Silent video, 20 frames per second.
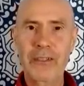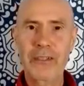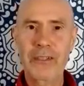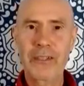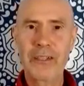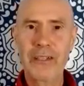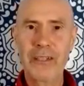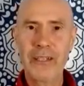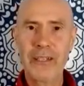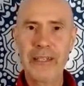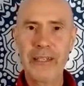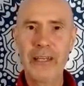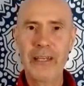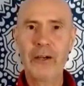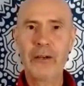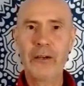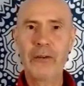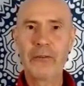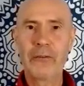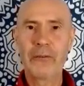
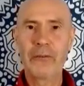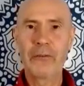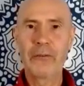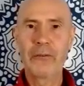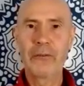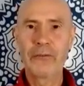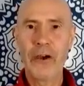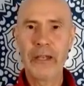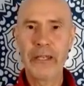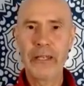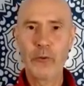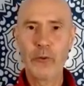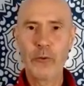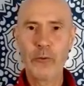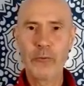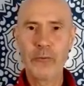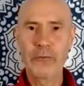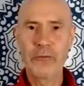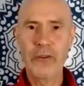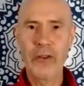clear fight
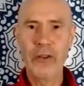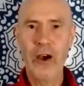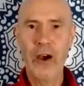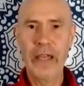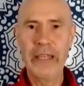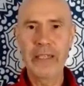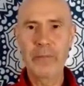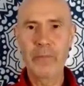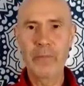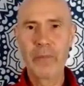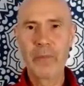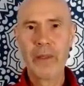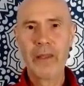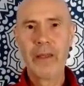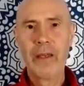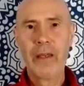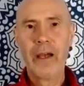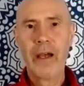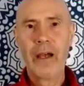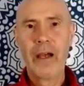or flight.
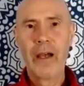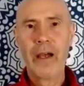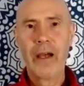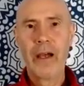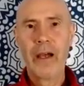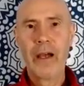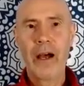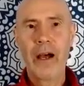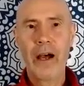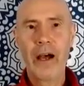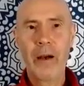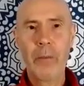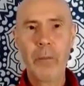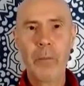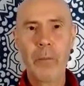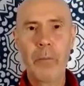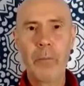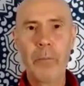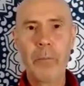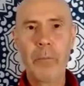
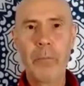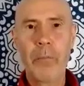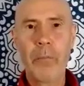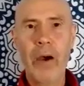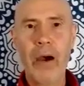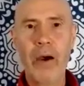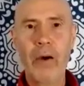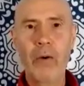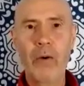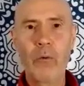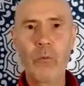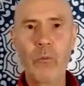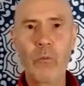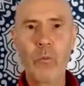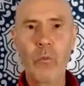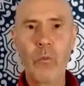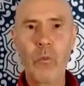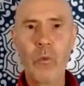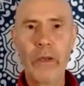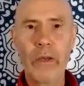Um, but
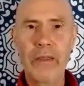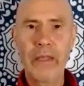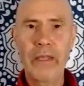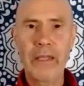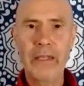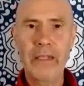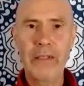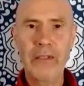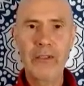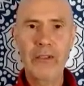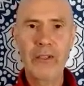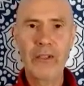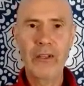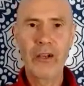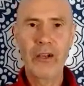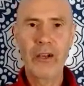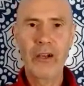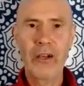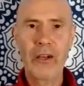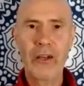within
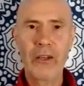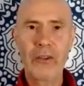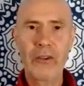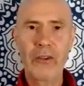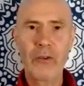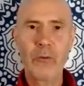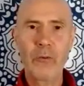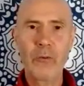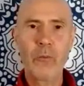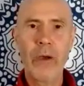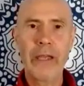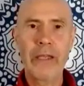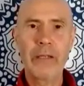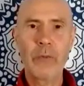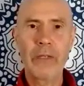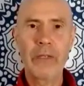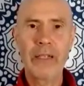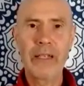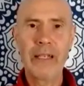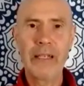the way
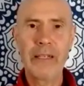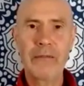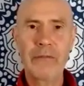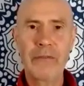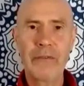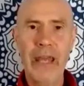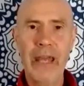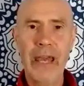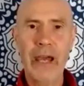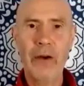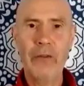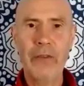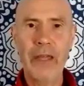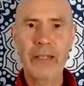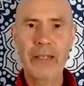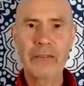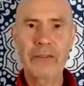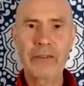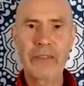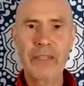we live now,
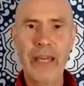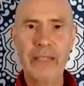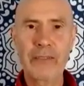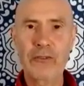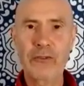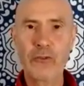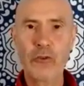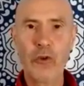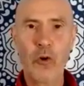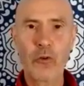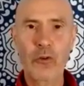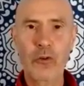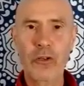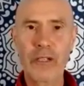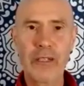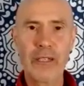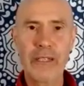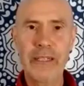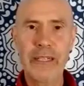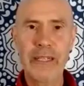that that's not
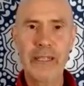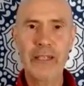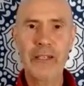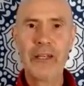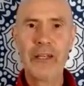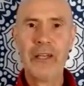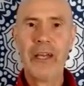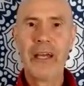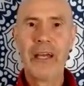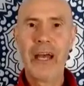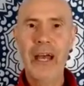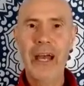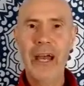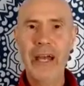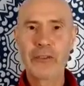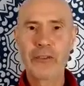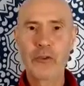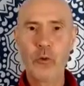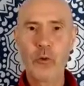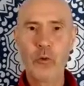clear
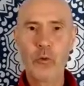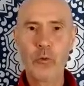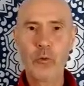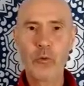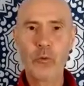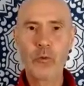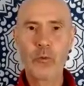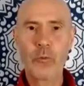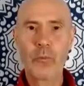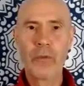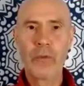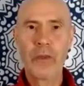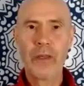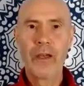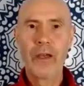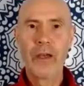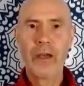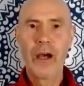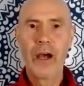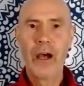at all.
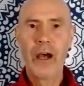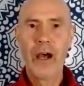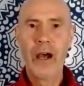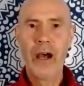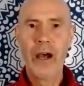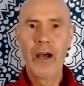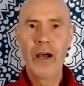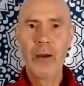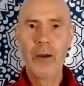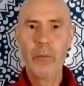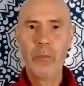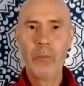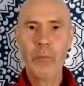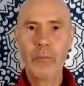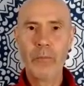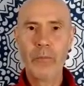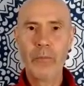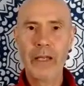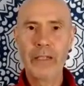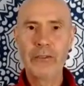
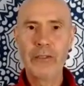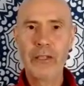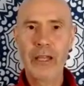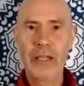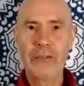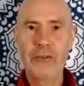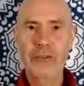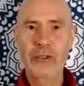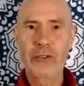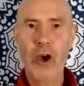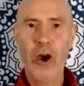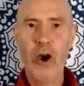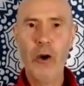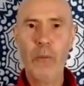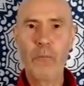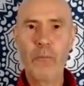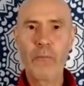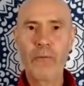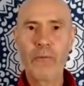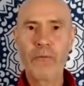Um, and and you
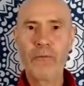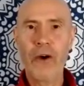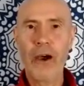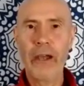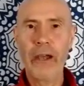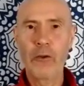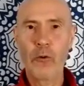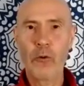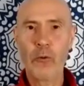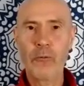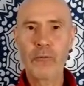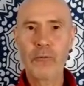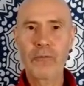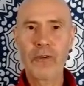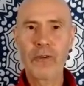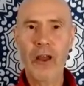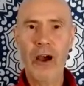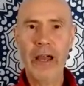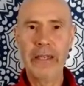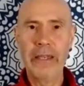can't fight or
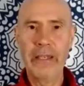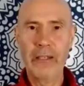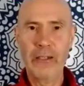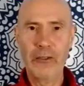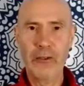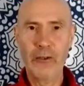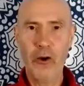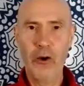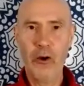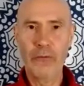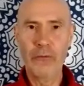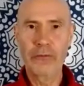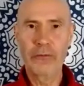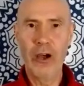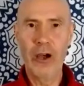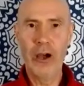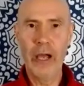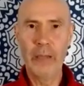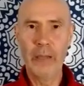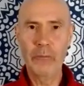flight a lot of
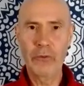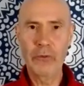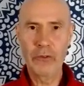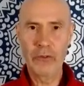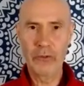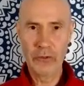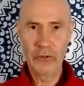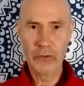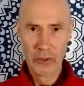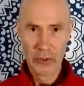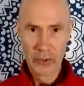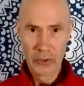times, and